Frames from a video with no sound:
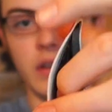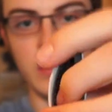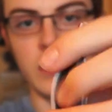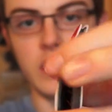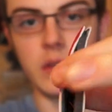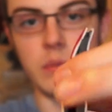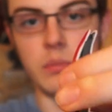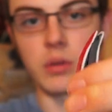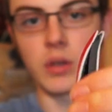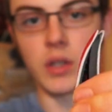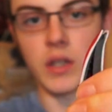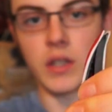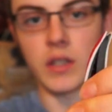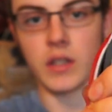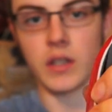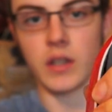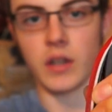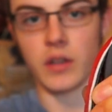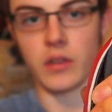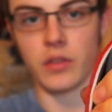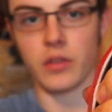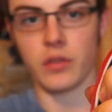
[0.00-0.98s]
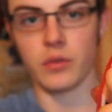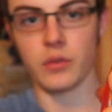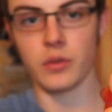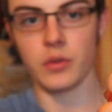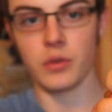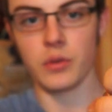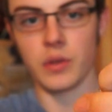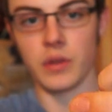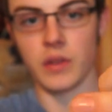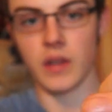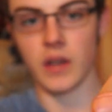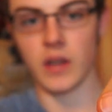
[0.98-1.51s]
the blade cut
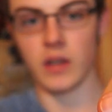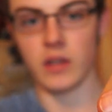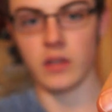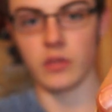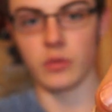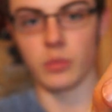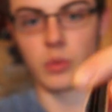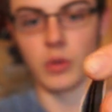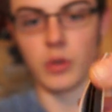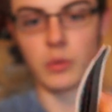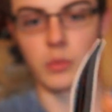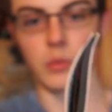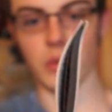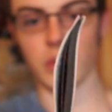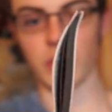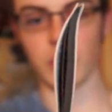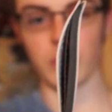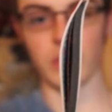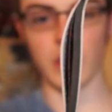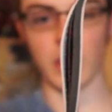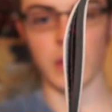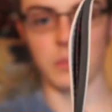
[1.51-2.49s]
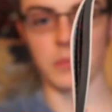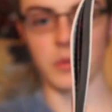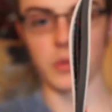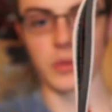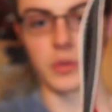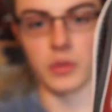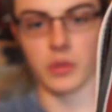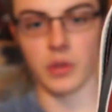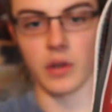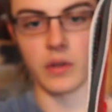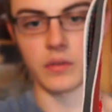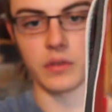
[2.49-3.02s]
through, and that is where I'm
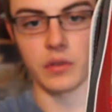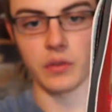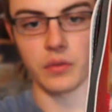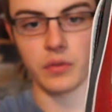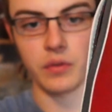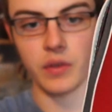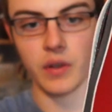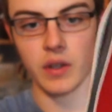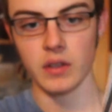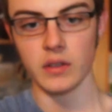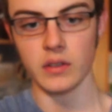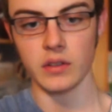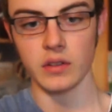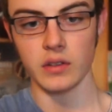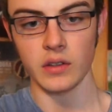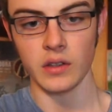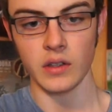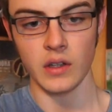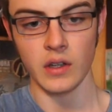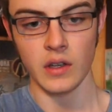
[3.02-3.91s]
going to have to fix.